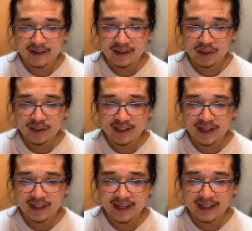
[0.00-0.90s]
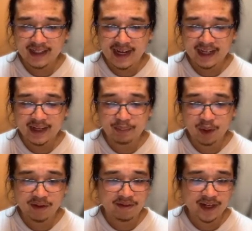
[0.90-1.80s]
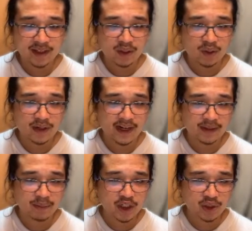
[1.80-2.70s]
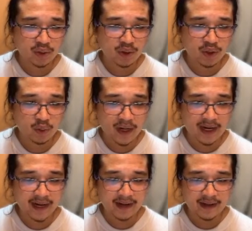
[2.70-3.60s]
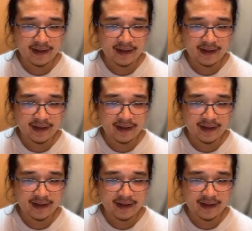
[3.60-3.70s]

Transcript: So it's not exactly perfect though, and let me show you why.